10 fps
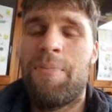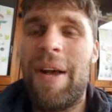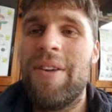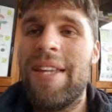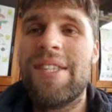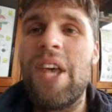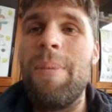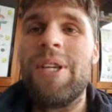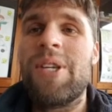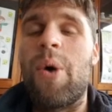But you get so
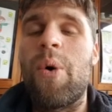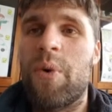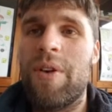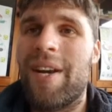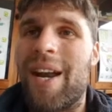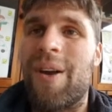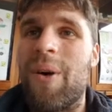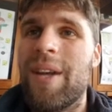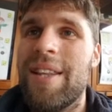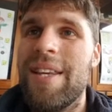much gold for even
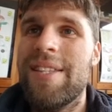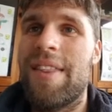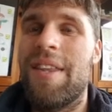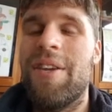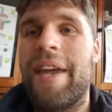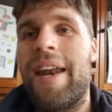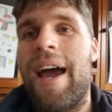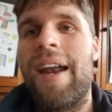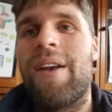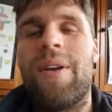unlocking these, and then you can
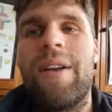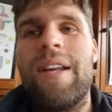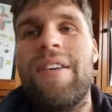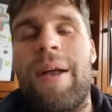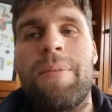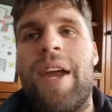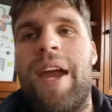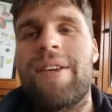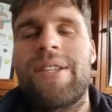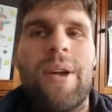unlock, level up your
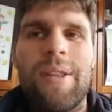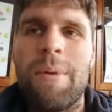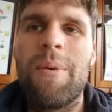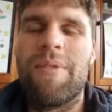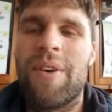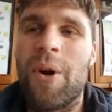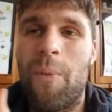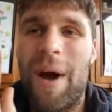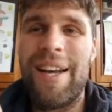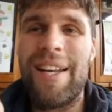character. So at the moment, I've only got
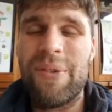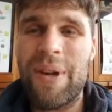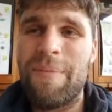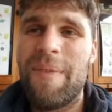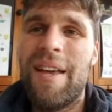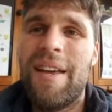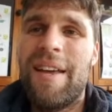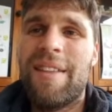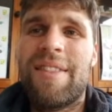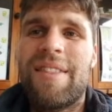one leveled up.
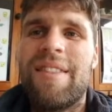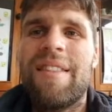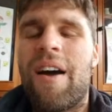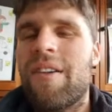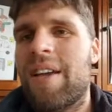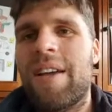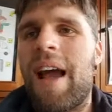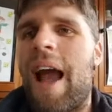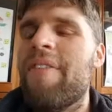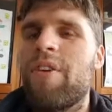I think
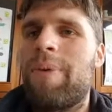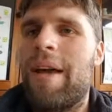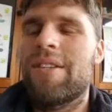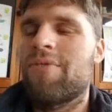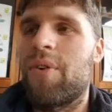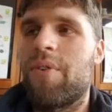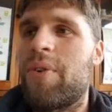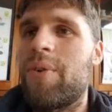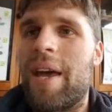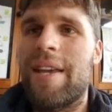after you've played this for a
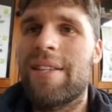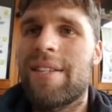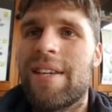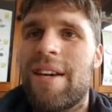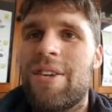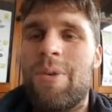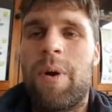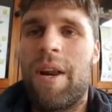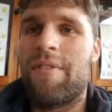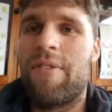few days, you'll
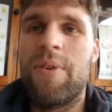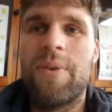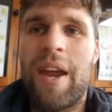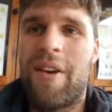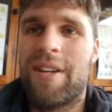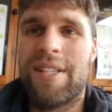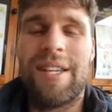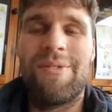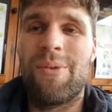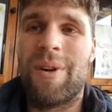probably have a few characters
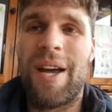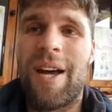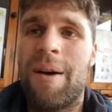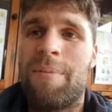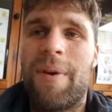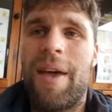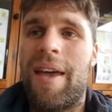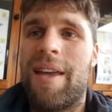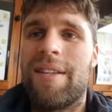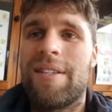leveled up,
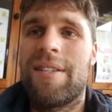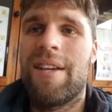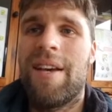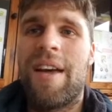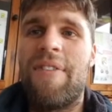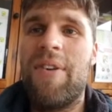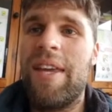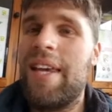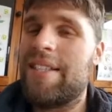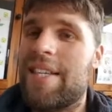and if you
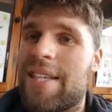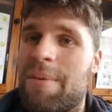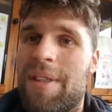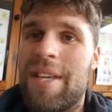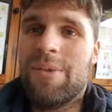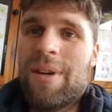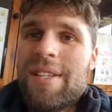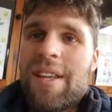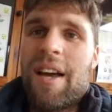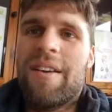can get to some of these
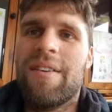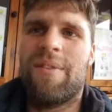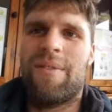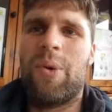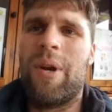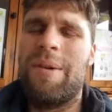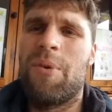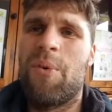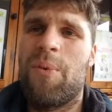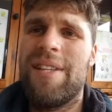ones, like 20
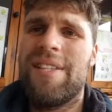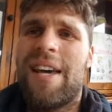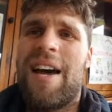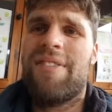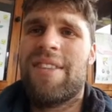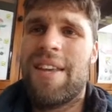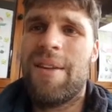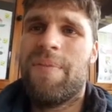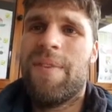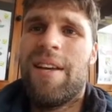more wins after
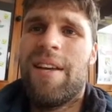that,